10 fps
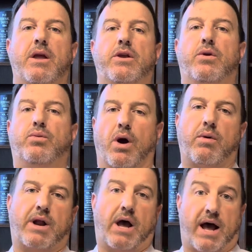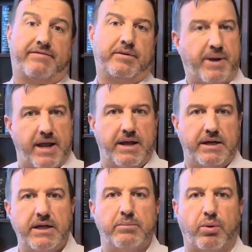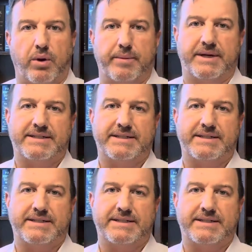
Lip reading: you don't have to pay any employment